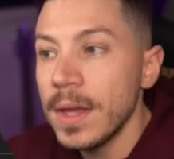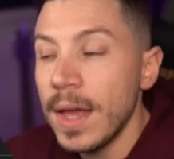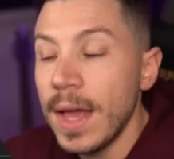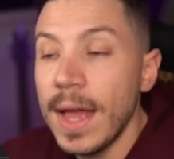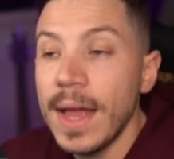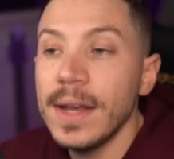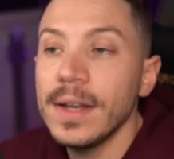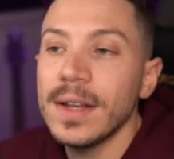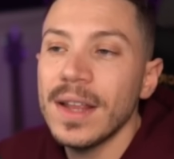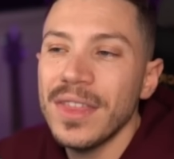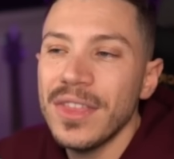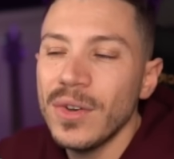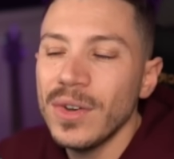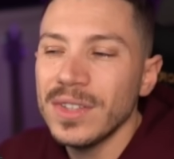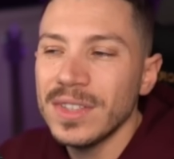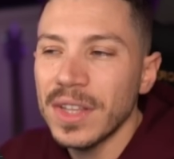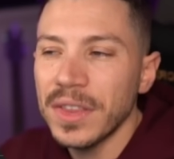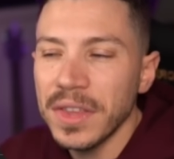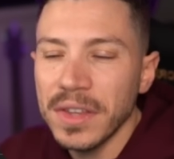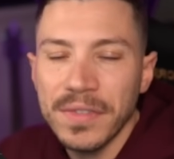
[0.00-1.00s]
And there is
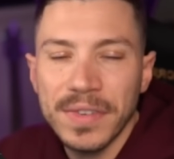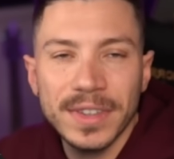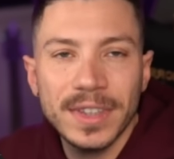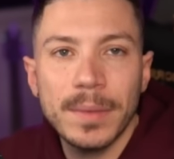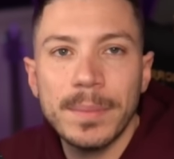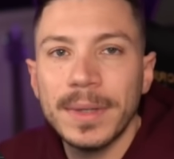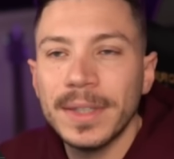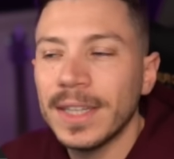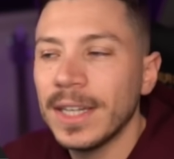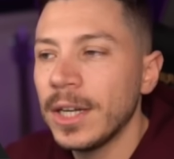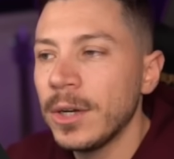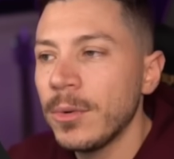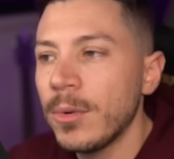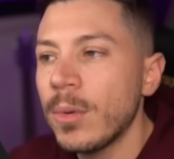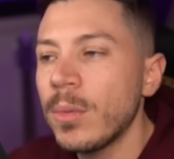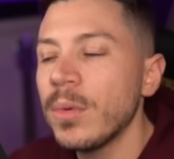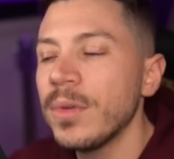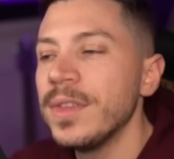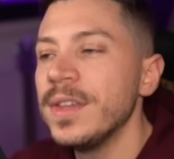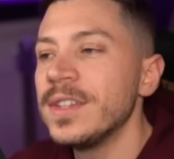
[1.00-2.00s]
nothing fundamentally
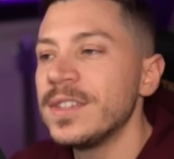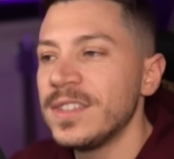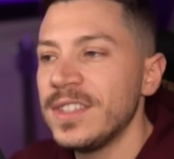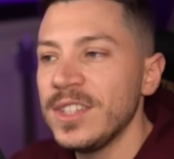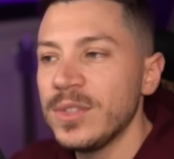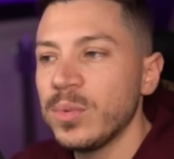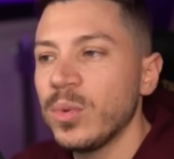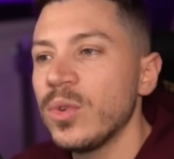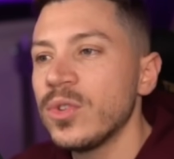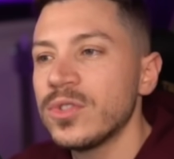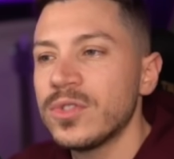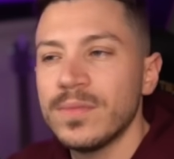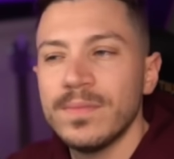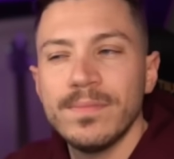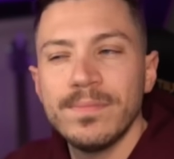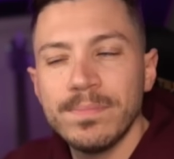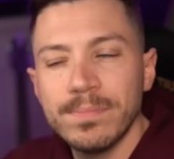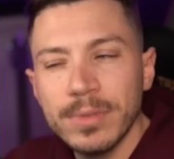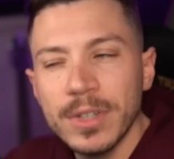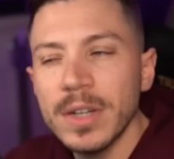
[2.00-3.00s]
wrong with this. This was
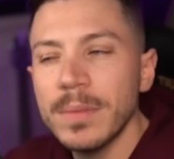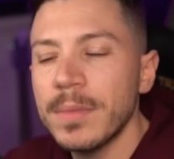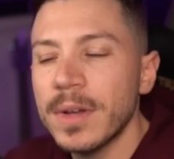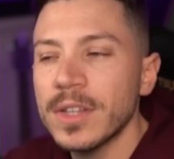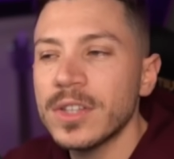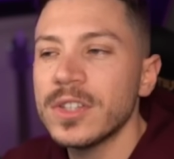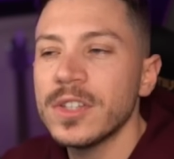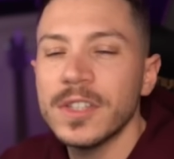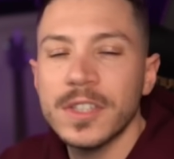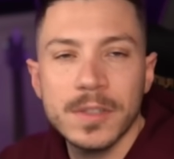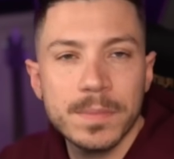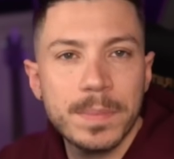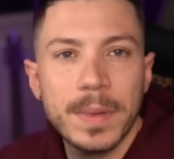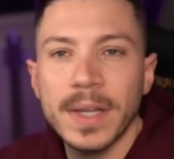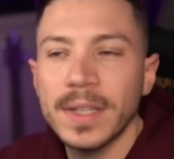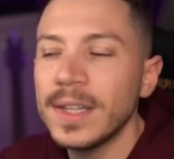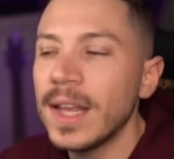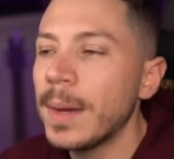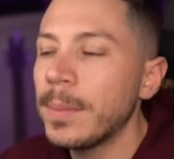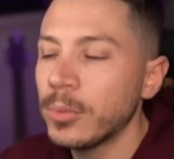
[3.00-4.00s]
pretty much
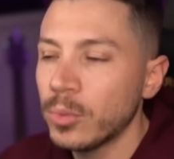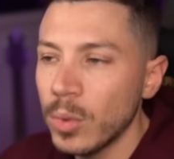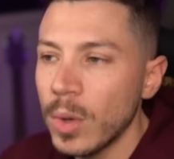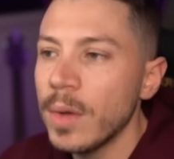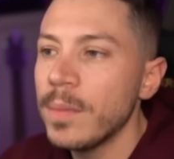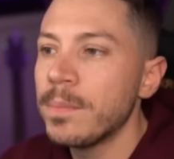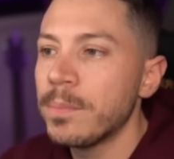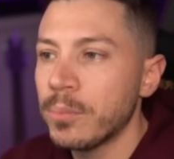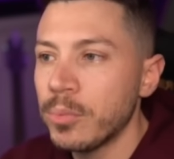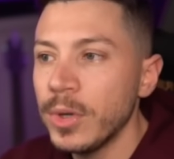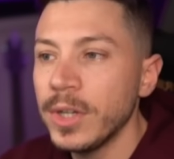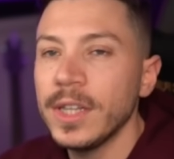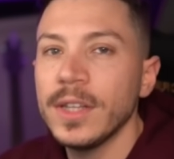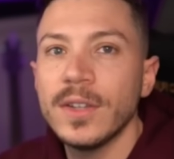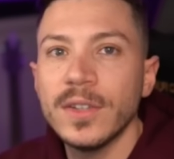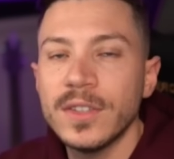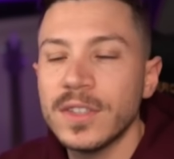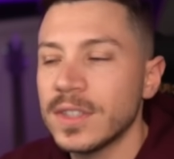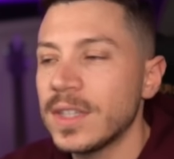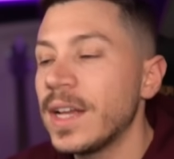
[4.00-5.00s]
sped up to a pretty
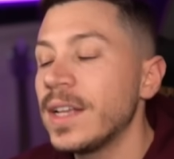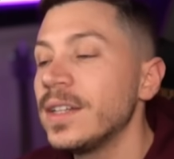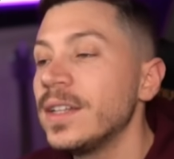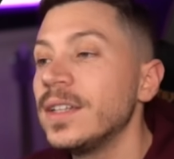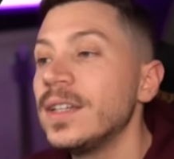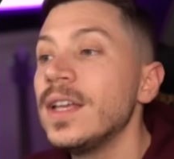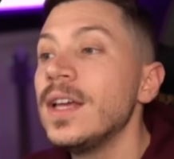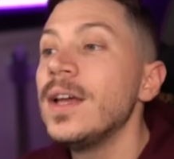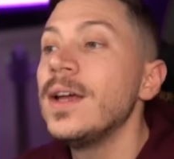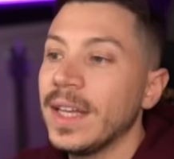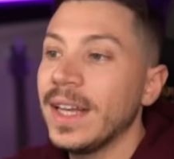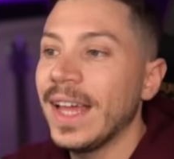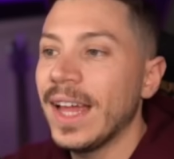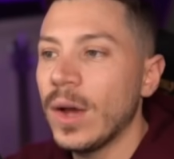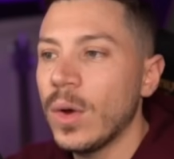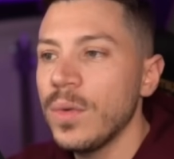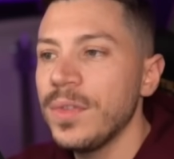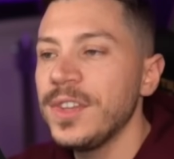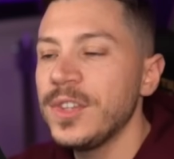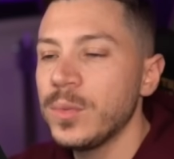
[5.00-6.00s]
good standard, and
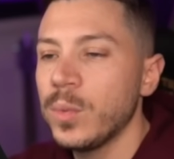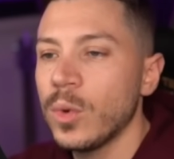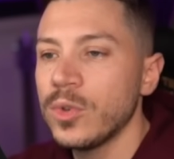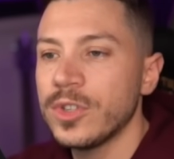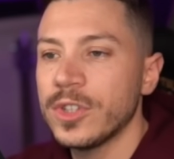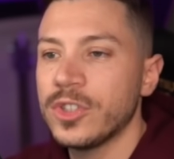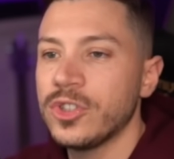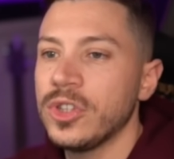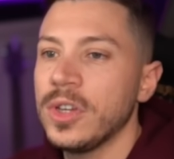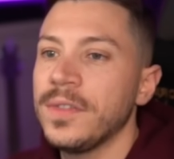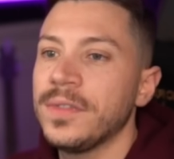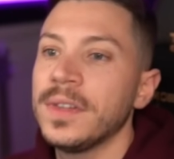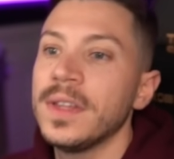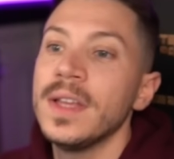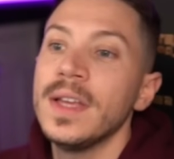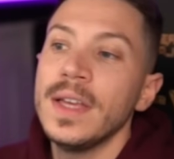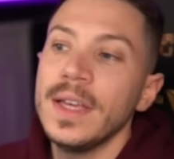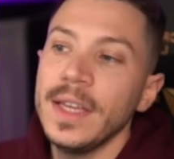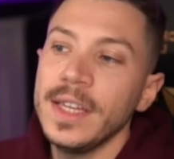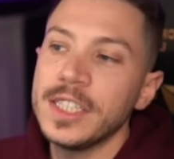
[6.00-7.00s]
how this was achieved
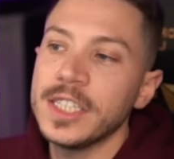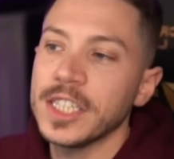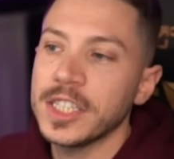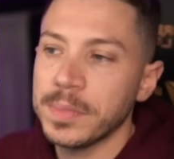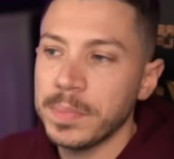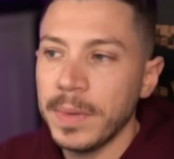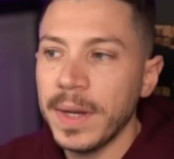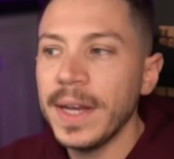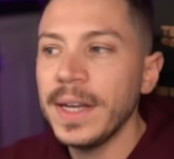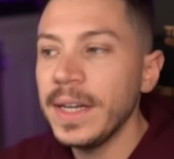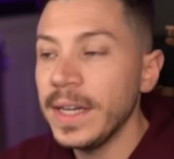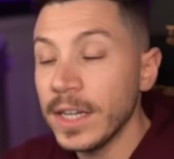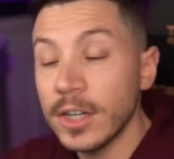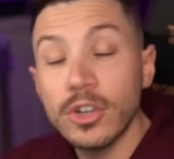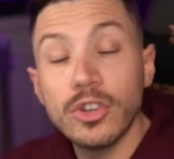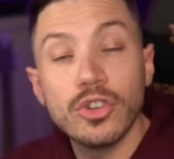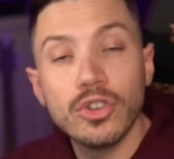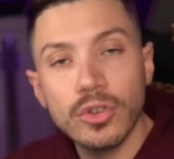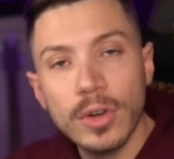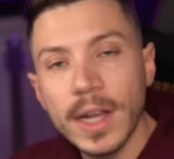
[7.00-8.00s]
is explained in
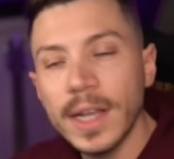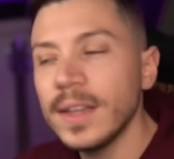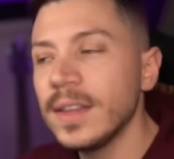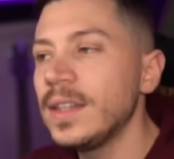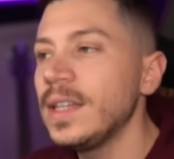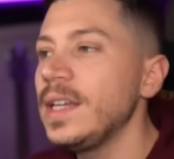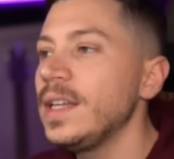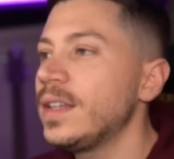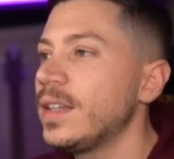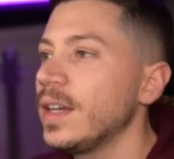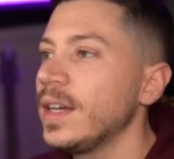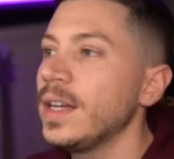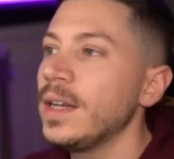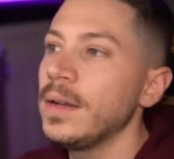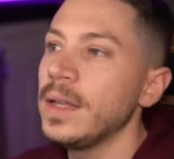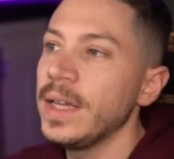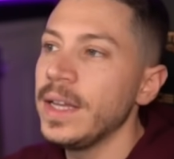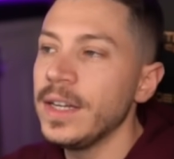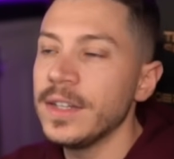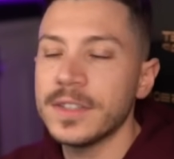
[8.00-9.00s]
great detail
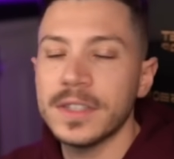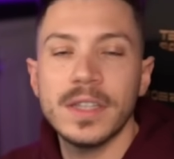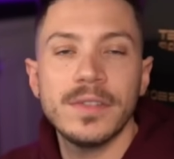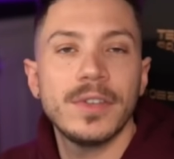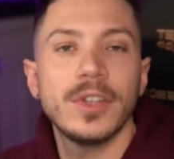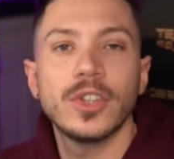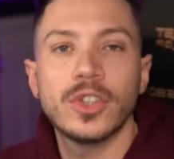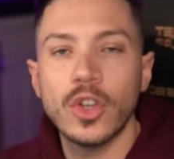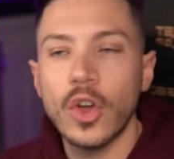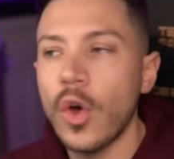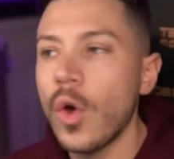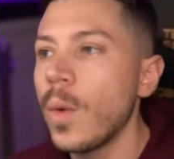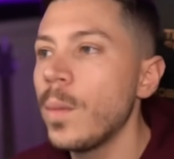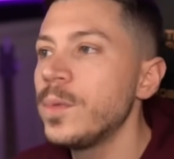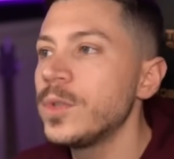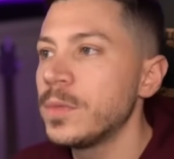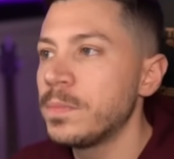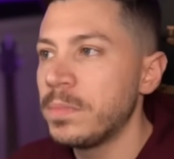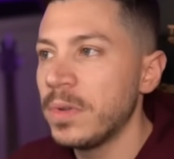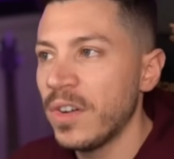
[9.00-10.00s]
in Stephen
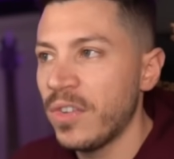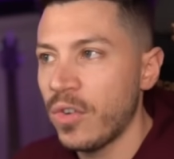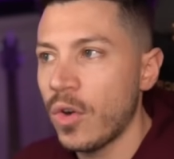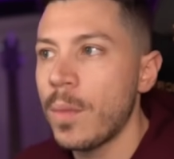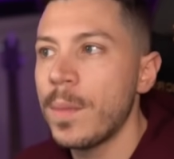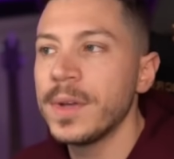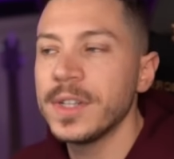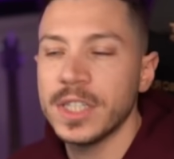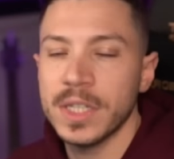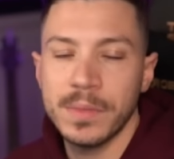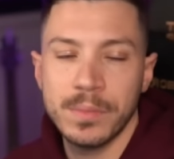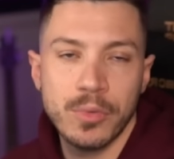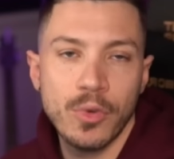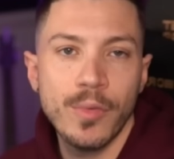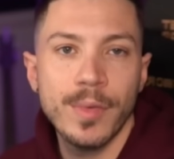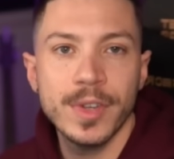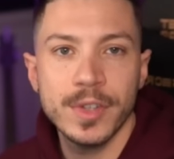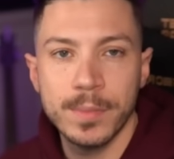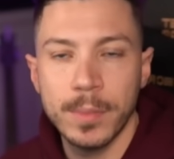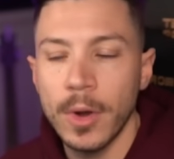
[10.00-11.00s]
Toub's Performance
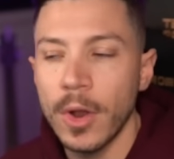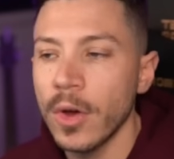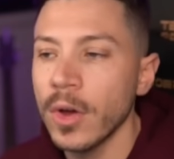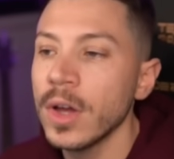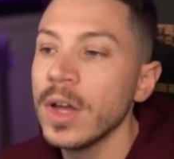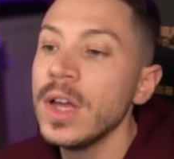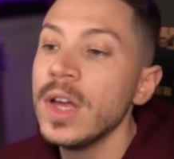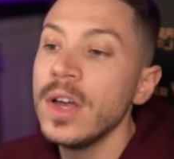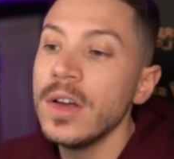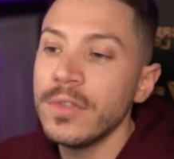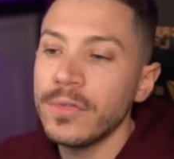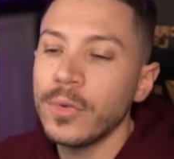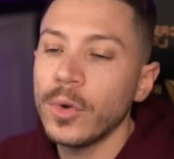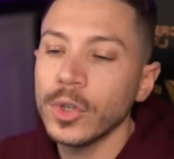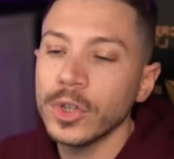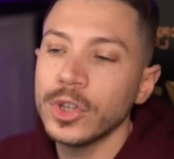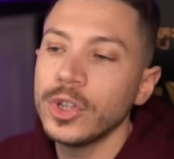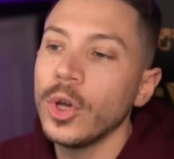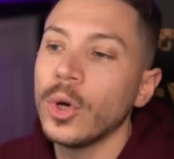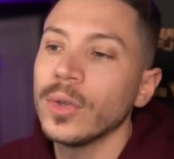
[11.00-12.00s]
Improvements blog for
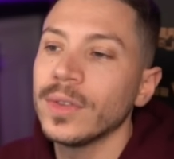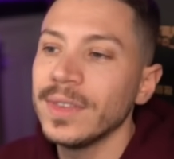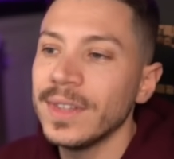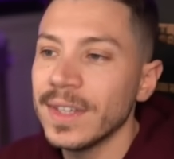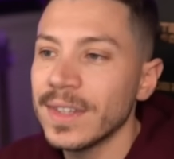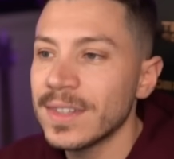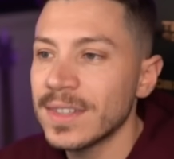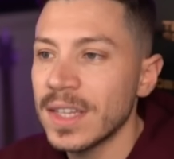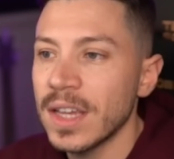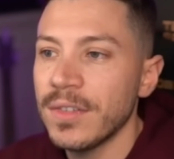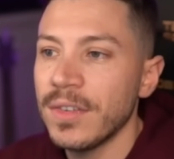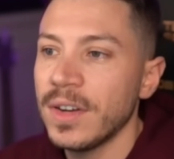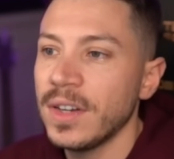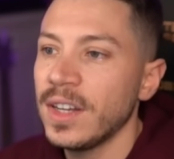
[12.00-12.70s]
.NET 7.